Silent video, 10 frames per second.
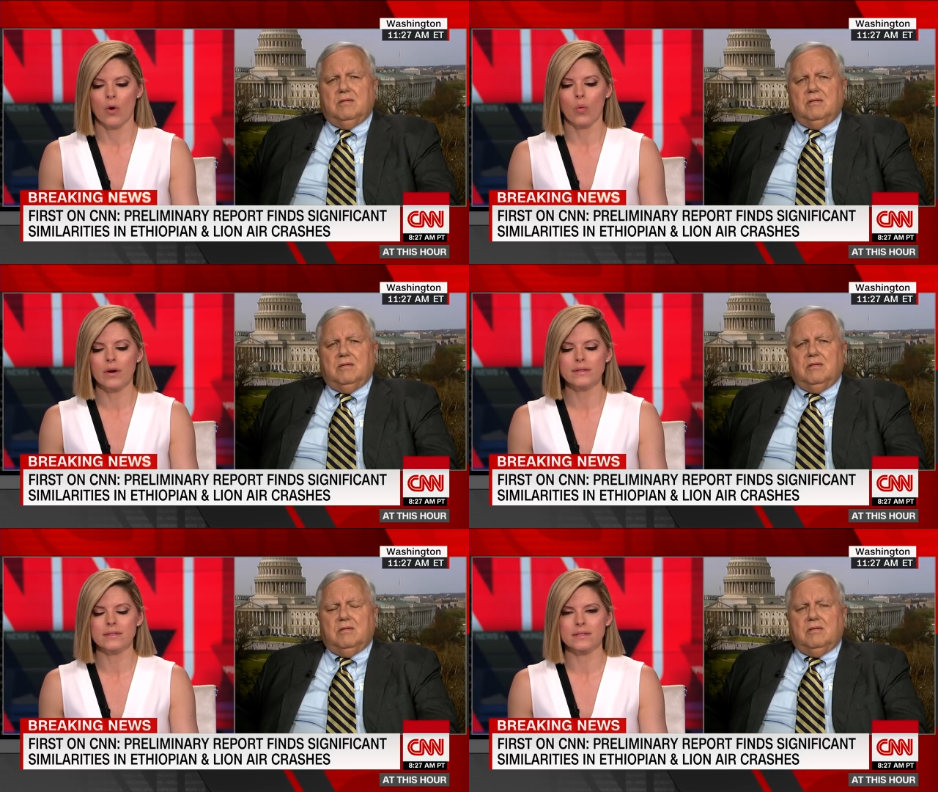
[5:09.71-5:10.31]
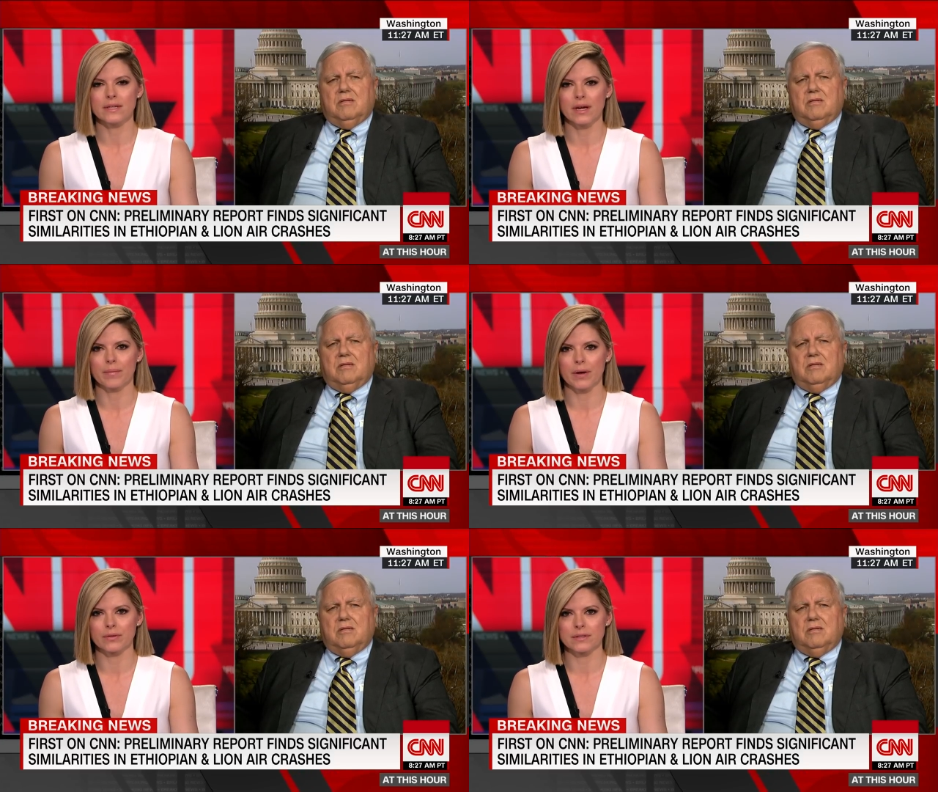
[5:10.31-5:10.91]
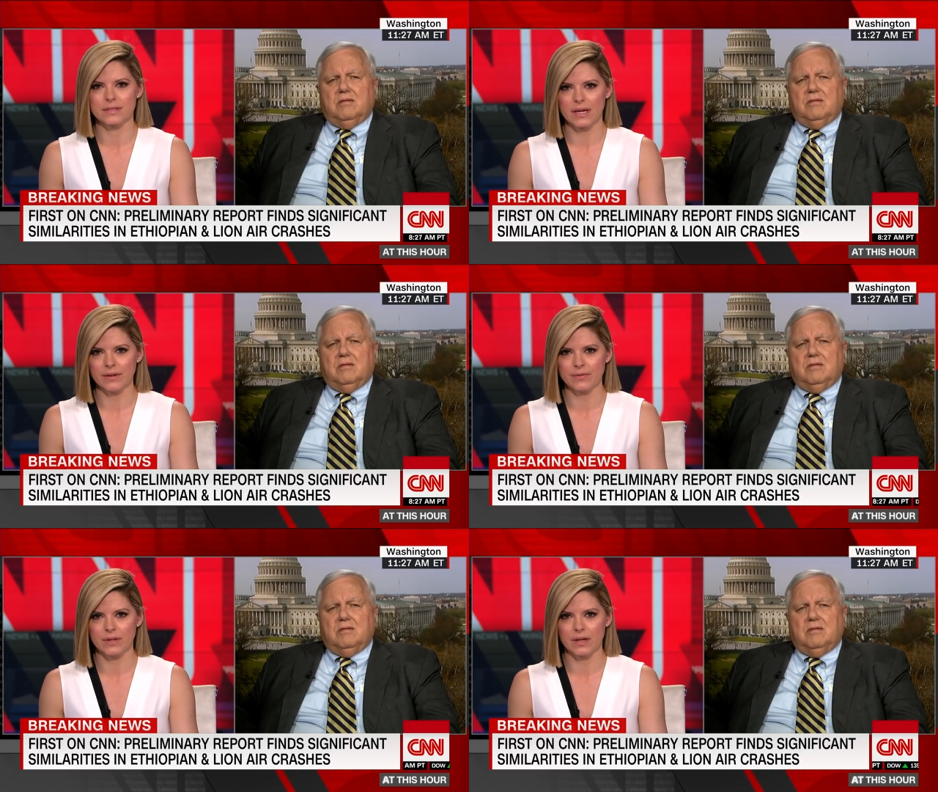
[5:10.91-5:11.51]
Speaker 1: What does this say about the
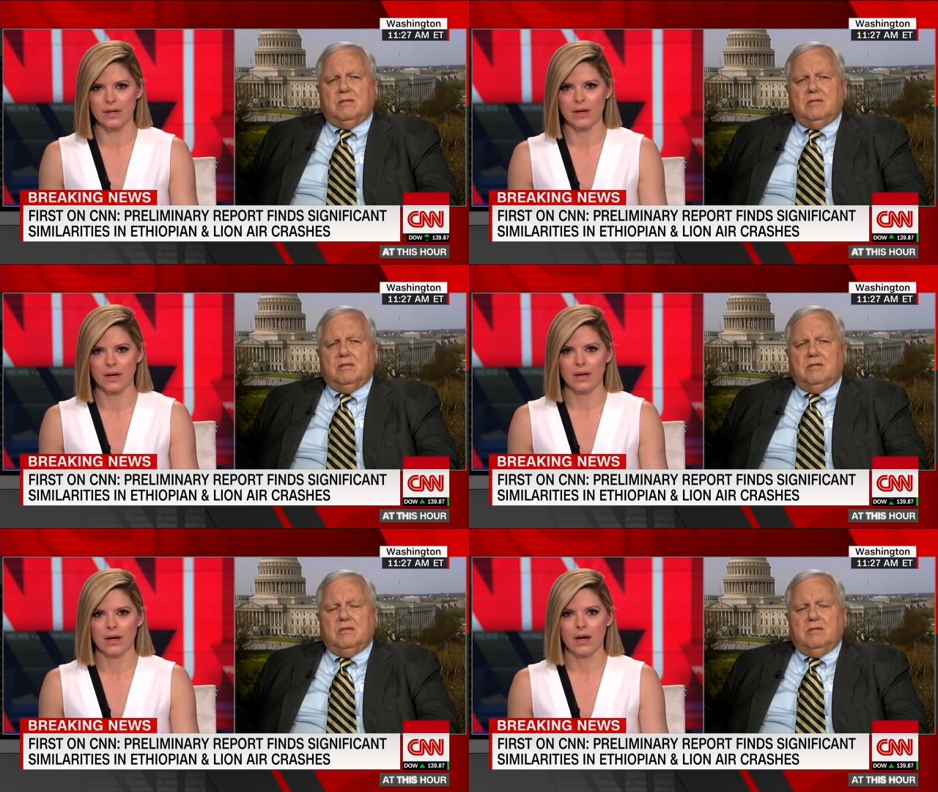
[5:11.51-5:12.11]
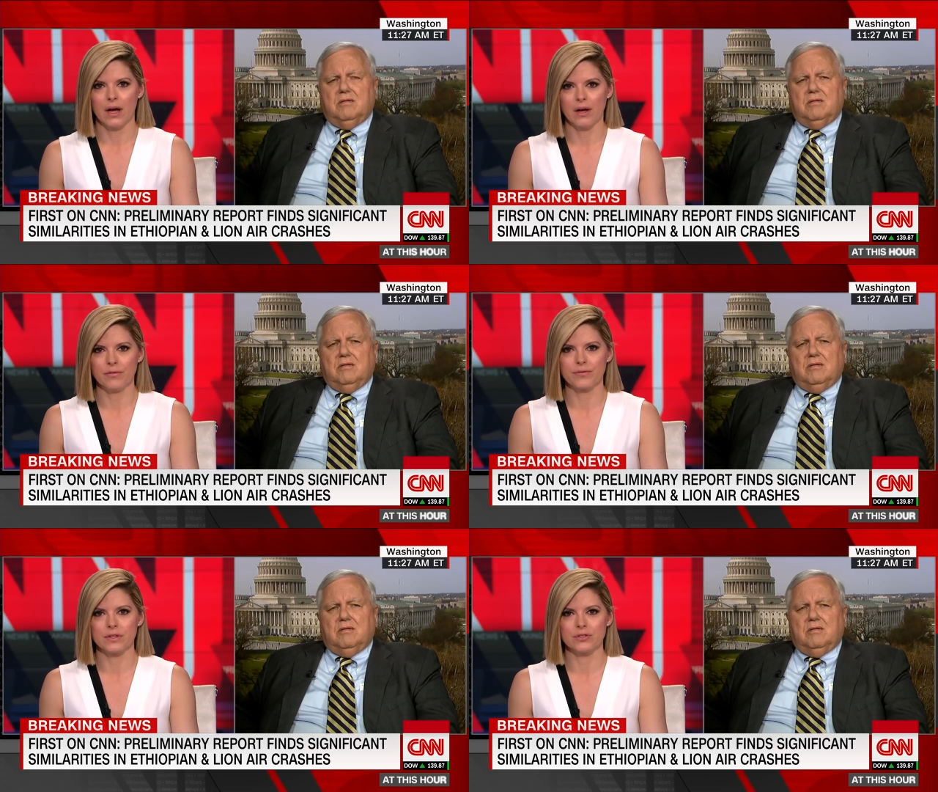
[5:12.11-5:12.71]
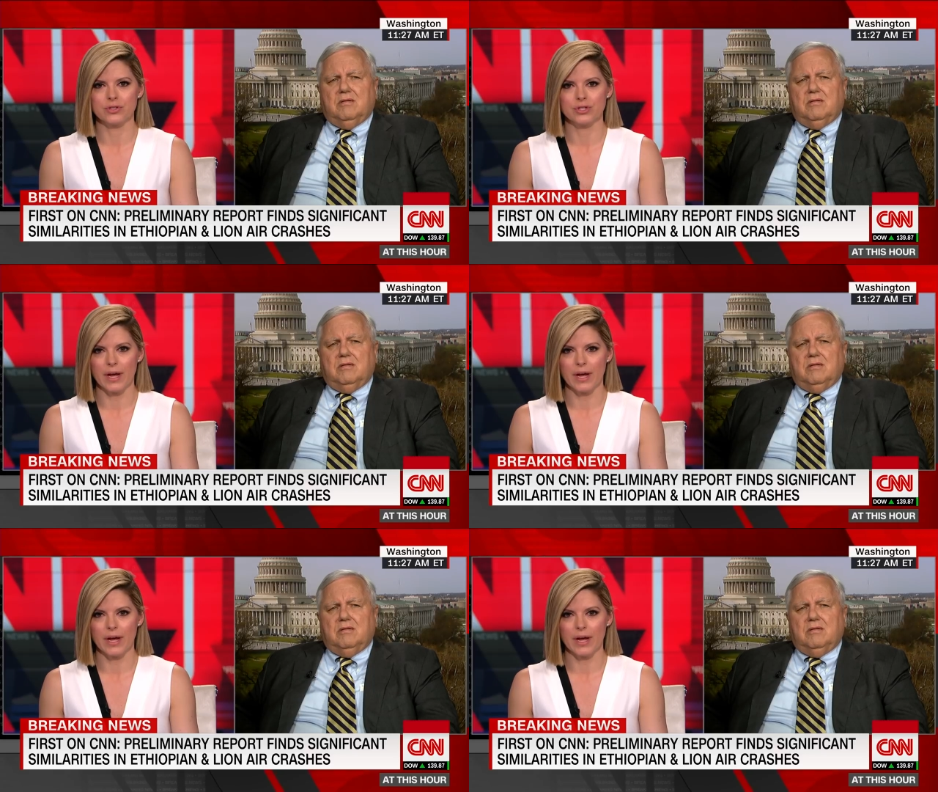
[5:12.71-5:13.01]
safety of these